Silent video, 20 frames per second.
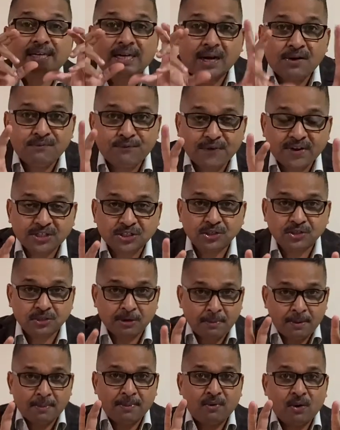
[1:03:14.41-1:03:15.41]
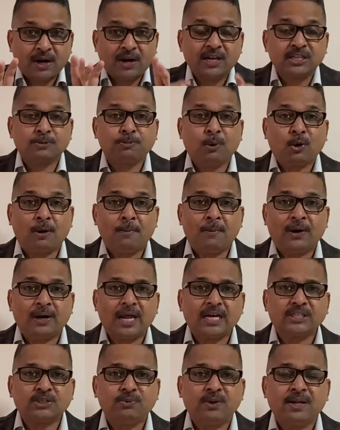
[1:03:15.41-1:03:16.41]
confessions. Remember what I spoke about
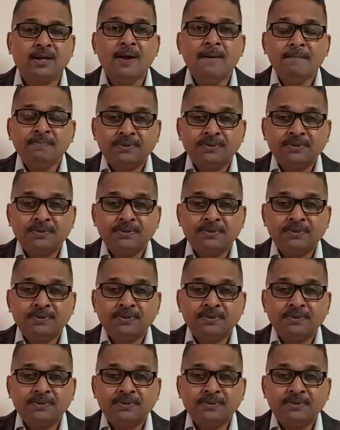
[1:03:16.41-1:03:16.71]
last week?